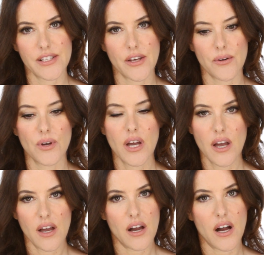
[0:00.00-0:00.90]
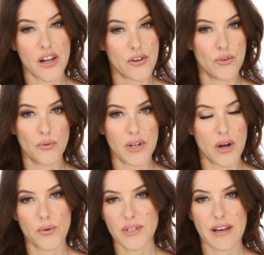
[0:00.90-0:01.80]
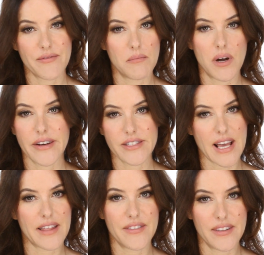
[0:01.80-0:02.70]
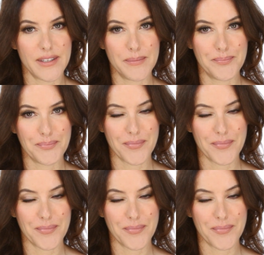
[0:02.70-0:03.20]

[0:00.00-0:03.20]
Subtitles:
So I normally always have the mask and the